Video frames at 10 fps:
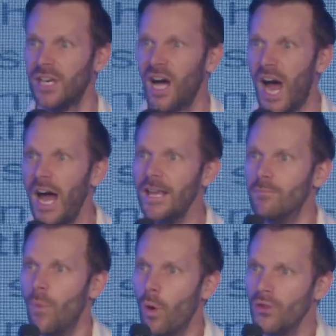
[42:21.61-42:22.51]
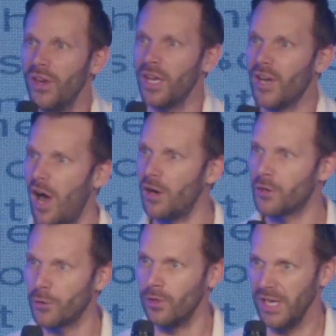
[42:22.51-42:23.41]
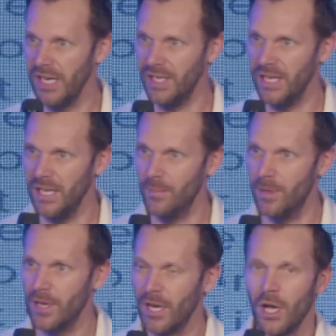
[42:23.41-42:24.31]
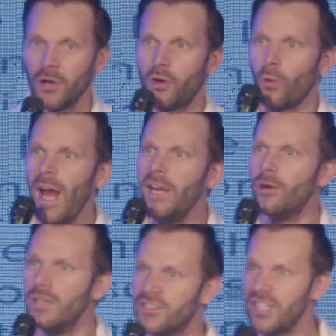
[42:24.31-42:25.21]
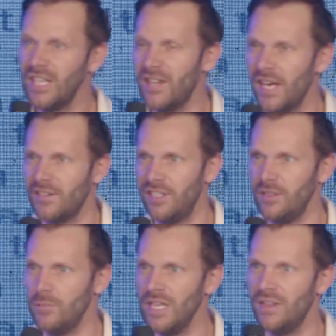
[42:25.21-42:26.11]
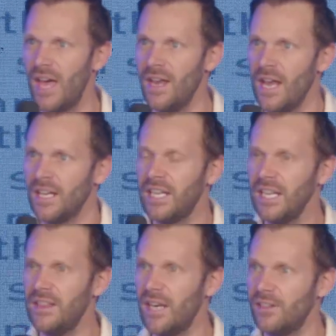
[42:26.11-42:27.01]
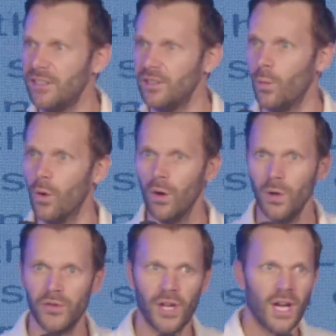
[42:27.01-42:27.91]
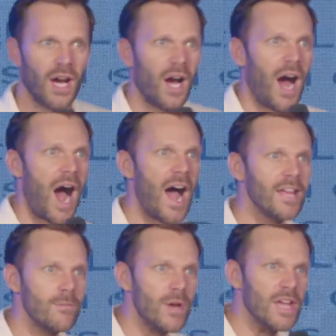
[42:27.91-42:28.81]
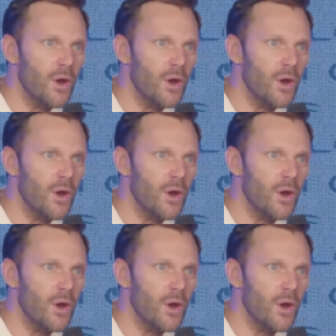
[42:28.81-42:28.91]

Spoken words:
I am more than a conqueror in Him. Greater is He that is in me than he that is in the world. I am an